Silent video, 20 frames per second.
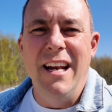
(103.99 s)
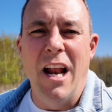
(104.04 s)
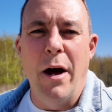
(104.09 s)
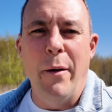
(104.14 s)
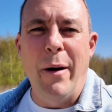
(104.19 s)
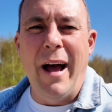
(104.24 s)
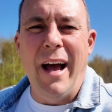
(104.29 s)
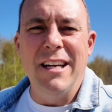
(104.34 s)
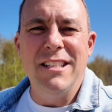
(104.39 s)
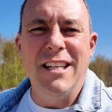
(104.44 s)

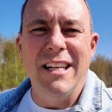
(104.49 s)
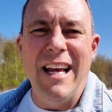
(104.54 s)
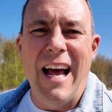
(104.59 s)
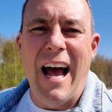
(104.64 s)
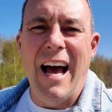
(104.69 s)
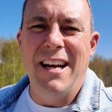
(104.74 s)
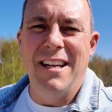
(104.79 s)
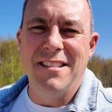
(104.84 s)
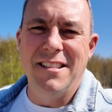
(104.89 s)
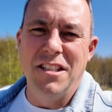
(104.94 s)
Now I actually
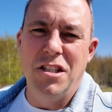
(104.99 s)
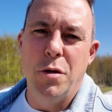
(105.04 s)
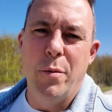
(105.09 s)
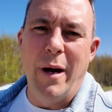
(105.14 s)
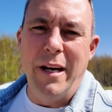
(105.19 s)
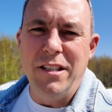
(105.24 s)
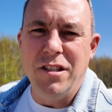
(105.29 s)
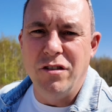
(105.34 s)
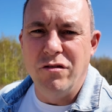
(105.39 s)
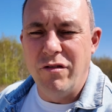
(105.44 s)
had a
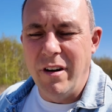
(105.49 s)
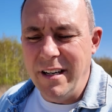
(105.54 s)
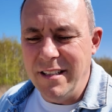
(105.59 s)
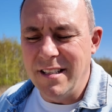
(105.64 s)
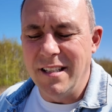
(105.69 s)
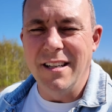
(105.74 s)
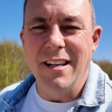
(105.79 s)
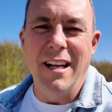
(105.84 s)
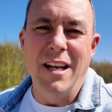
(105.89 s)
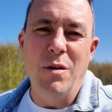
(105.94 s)
situation
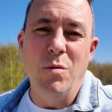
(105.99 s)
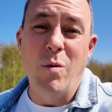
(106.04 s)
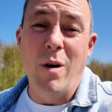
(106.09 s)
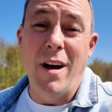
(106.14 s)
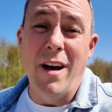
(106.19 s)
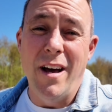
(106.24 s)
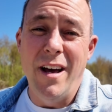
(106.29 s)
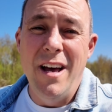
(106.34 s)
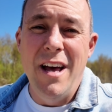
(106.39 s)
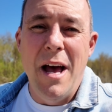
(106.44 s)
recently
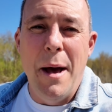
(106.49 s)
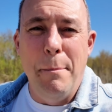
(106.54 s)
where